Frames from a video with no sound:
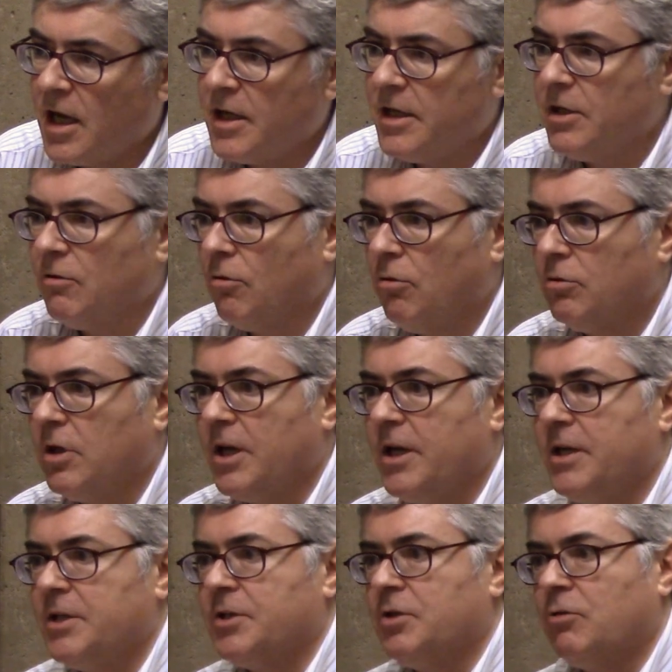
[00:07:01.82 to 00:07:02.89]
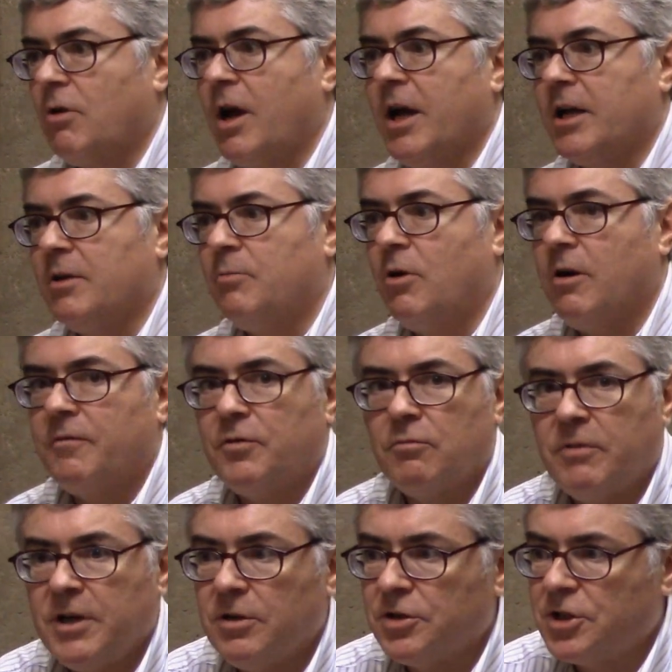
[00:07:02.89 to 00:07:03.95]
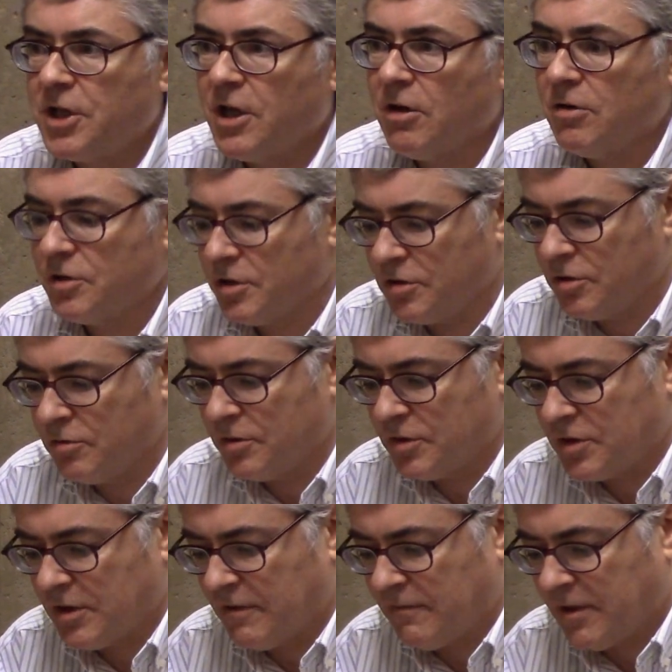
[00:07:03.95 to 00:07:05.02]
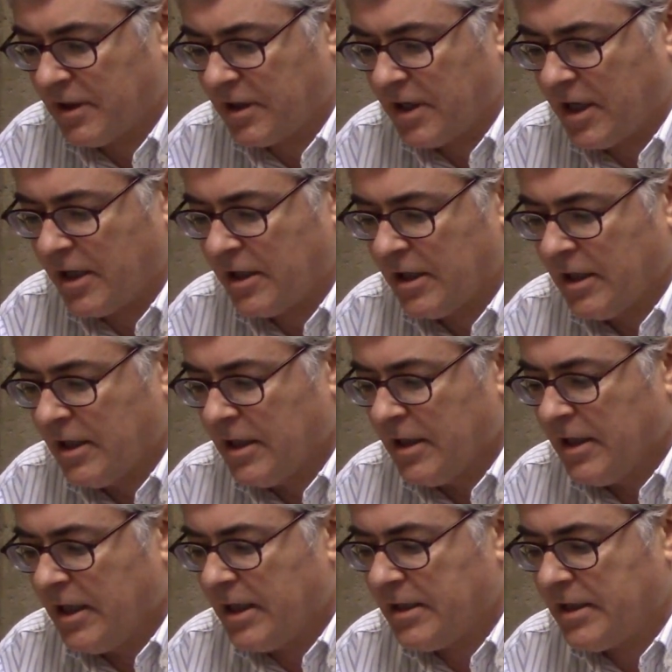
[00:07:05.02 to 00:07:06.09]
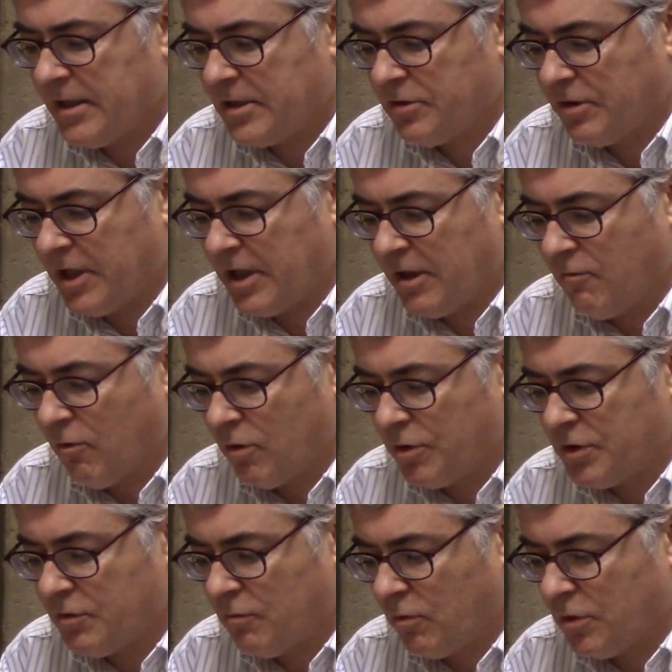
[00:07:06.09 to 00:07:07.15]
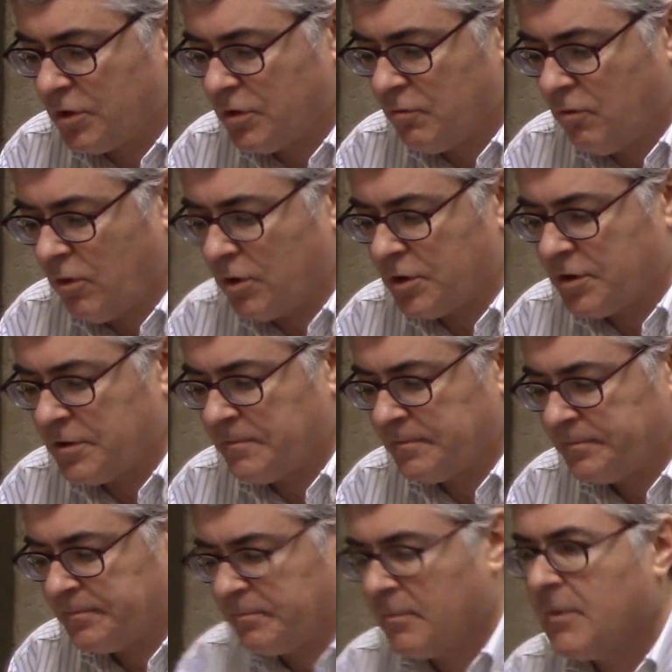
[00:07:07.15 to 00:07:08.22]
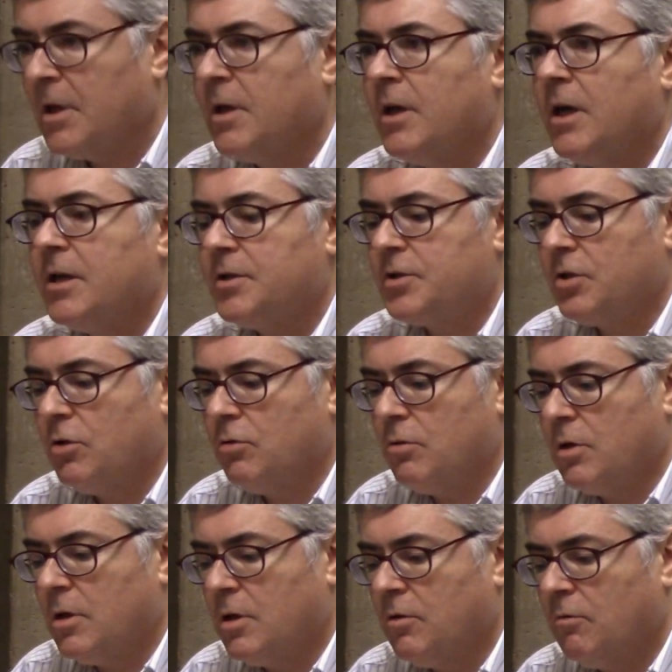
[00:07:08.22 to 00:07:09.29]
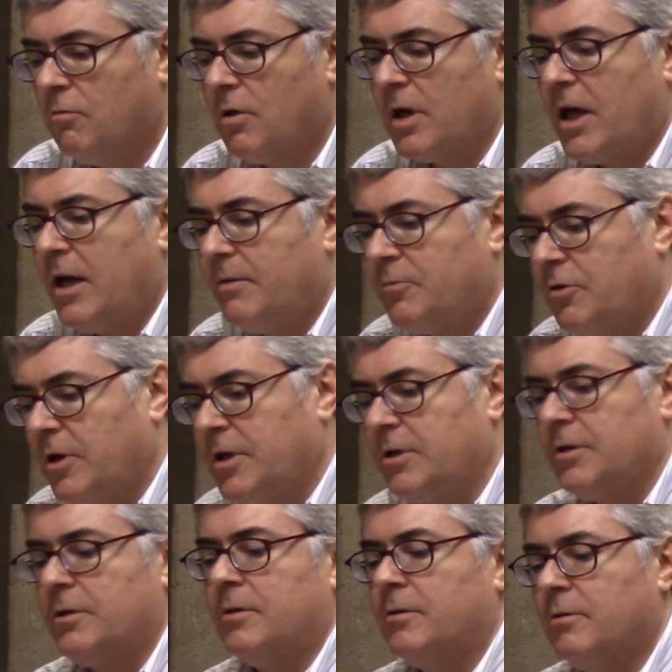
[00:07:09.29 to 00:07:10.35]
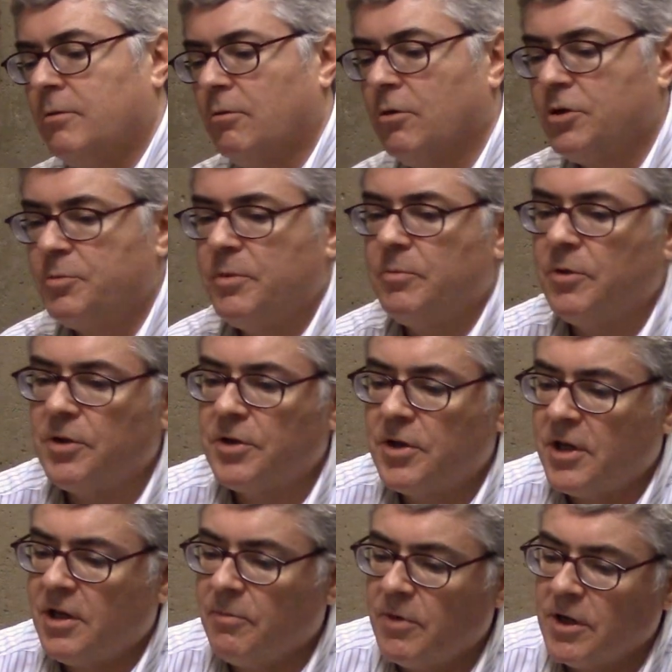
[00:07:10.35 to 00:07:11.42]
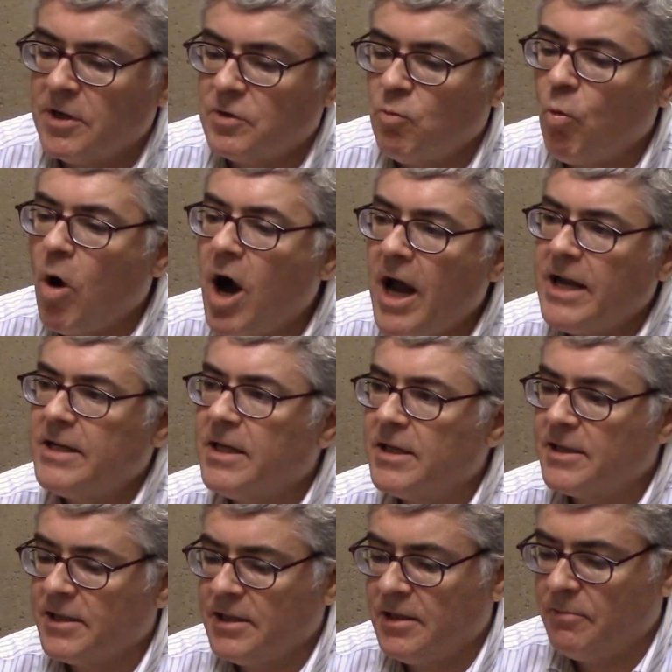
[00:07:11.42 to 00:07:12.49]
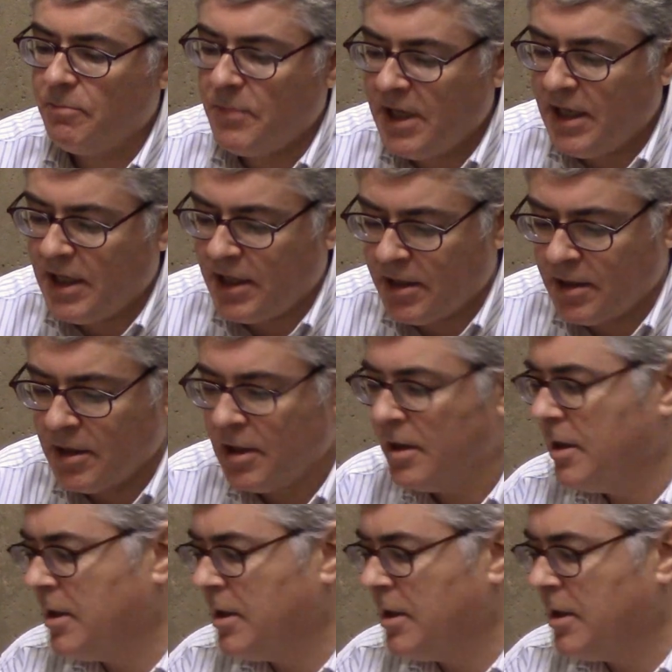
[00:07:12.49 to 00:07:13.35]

90-year-old ladies and dragging them off the wheelchairs and doing stuff like that. And things are getting worse and worse and worse. And so what I'm trying to urge people to think about is, why doesn't it mean